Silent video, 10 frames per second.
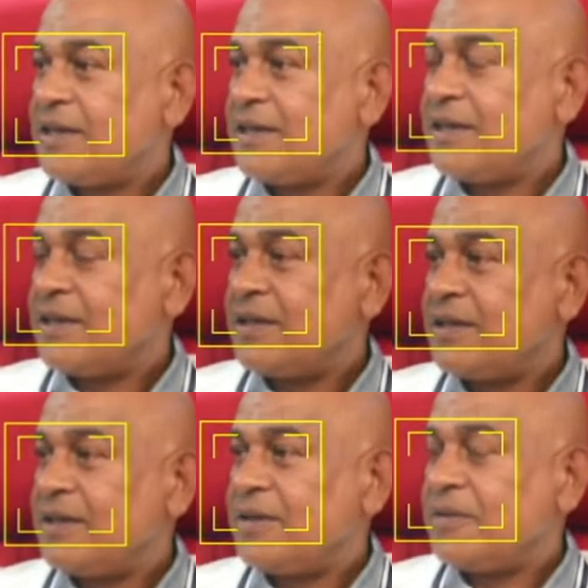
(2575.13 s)
What I
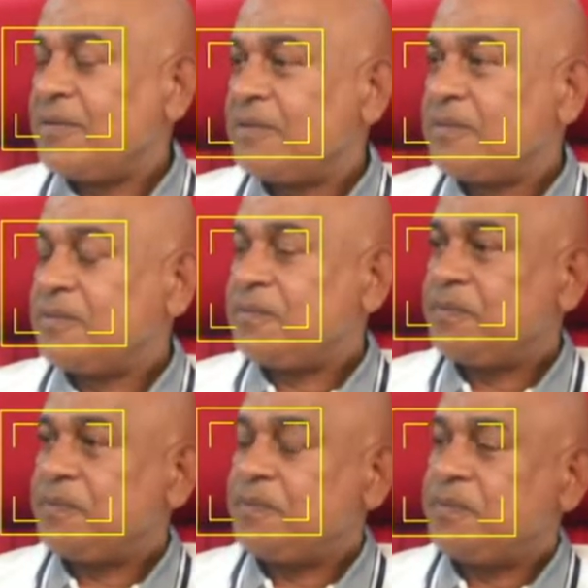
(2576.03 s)
use it, the sound
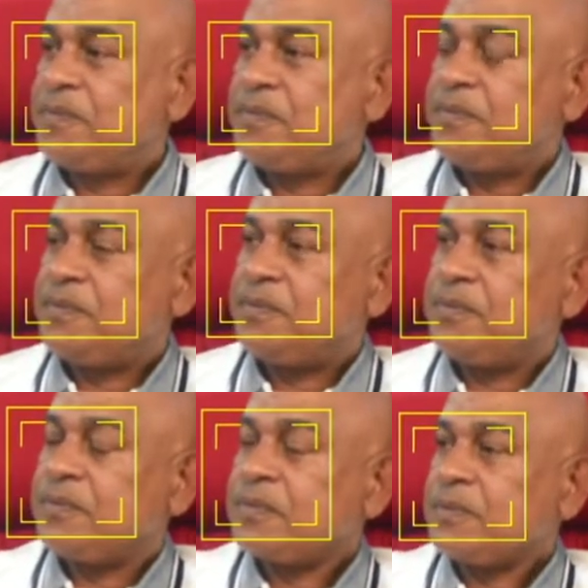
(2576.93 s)
waves
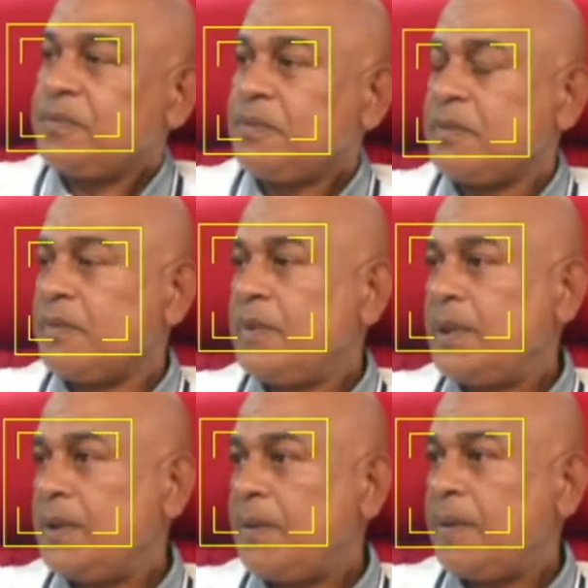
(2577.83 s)
could burst your
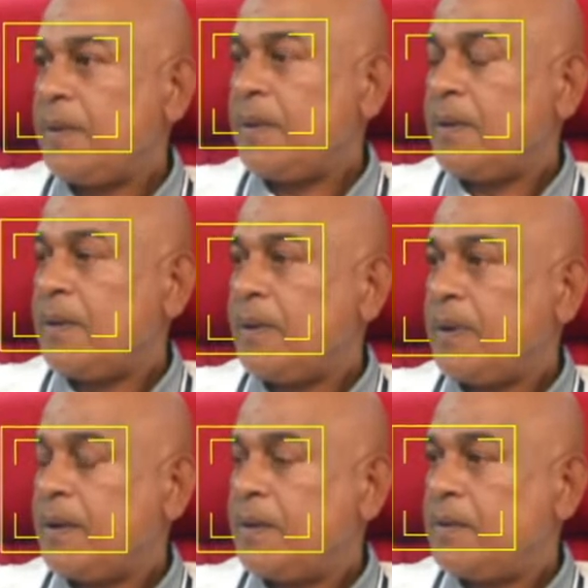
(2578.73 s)
eardrums. Imagine what it
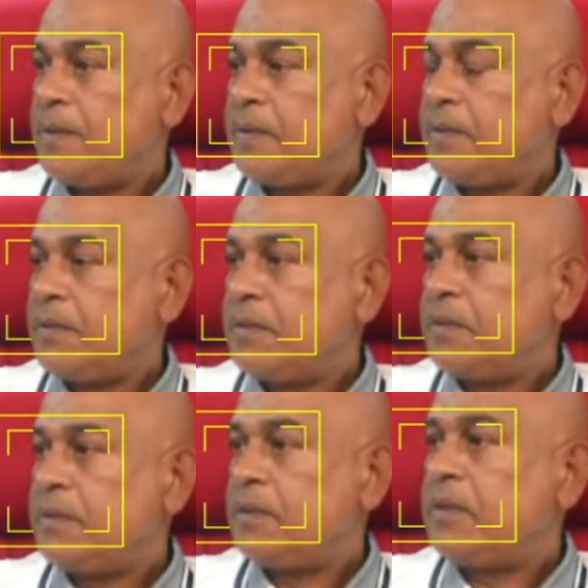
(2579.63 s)
does.
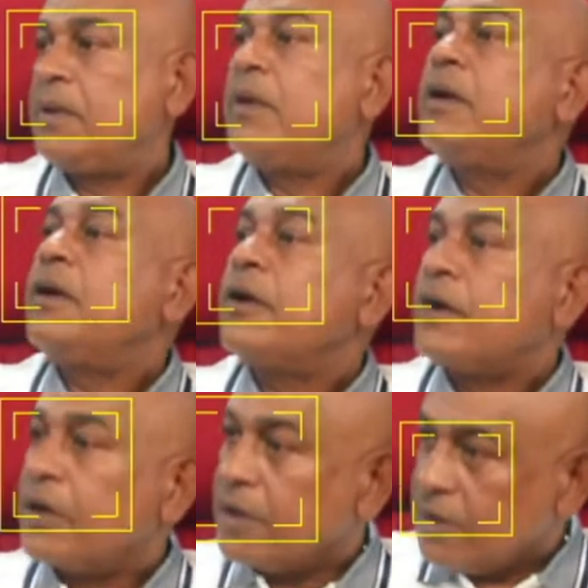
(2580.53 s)
One of the
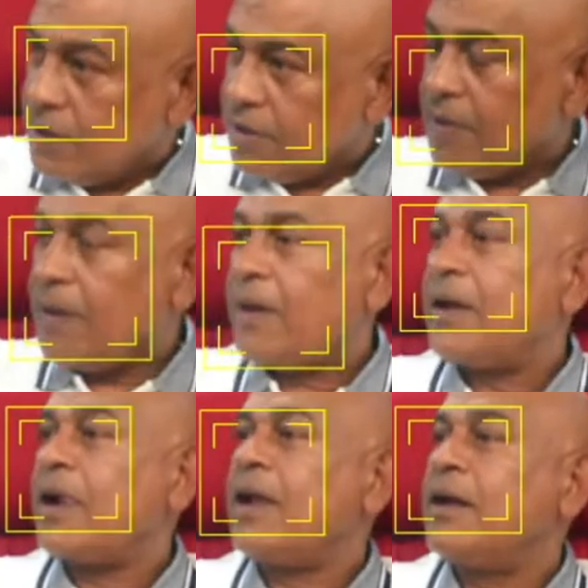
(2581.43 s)
boom from the sound
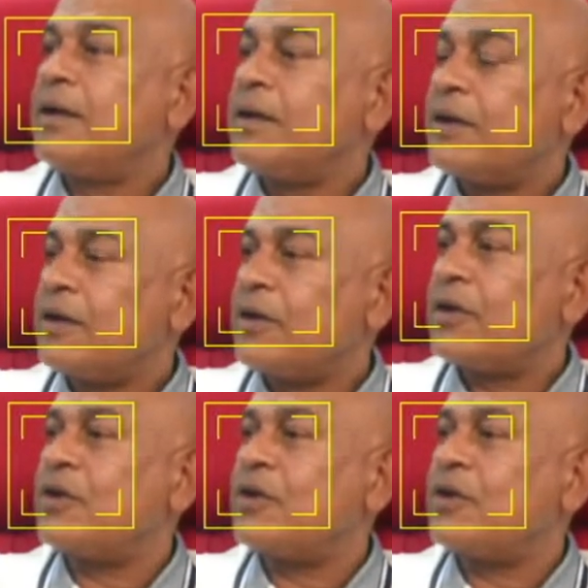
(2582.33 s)
could damage your eardrum.